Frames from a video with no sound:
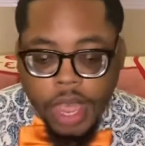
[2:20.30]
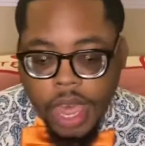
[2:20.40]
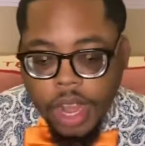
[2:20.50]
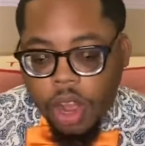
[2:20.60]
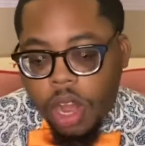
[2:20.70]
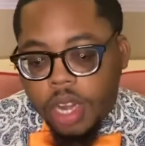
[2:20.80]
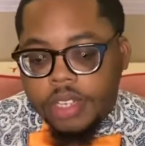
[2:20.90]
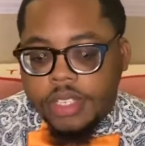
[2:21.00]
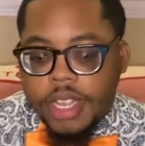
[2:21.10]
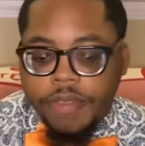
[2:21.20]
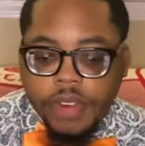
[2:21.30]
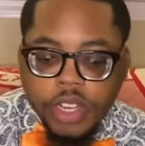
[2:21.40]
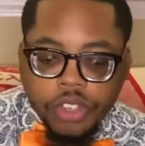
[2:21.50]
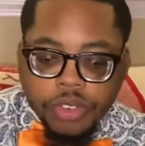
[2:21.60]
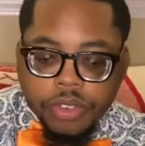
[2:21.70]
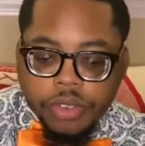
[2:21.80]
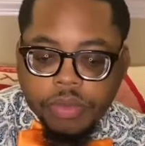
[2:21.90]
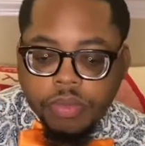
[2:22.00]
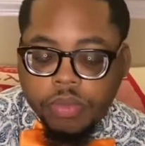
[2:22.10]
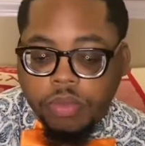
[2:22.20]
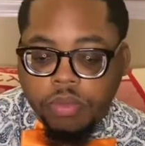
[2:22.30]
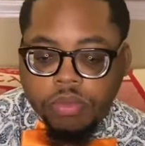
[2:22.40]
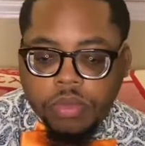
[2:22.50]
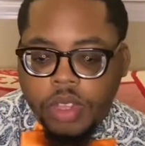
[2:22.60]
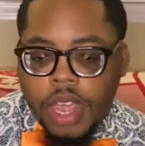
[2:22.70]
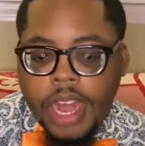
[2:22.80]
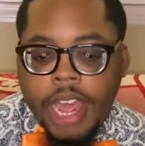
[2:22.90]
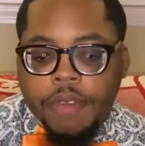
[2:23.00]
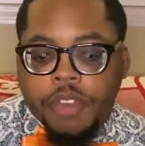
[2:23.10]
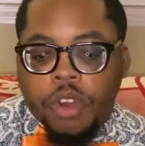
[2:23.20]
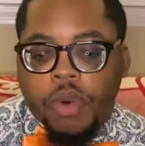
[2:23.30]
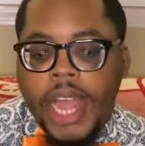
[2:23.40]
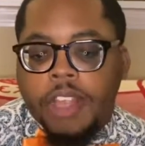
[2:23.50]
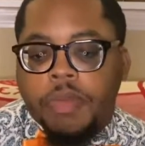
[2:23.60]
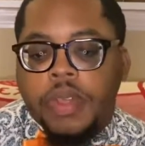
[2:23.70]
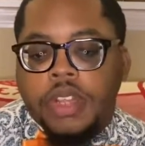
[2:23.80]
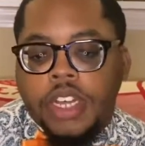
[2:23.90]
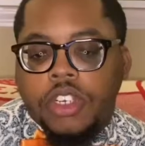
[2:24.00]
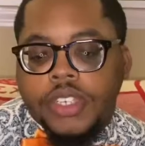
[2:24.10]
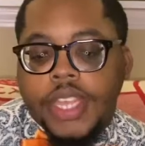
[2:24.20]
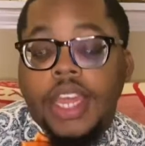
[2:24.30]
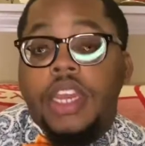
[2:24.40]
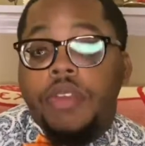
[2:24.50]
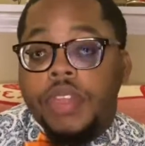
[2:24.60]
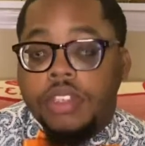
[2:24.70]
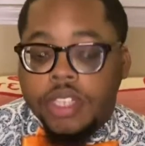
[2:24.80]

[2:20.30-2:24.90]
Out of all these definitions, and after grasping the understanding of these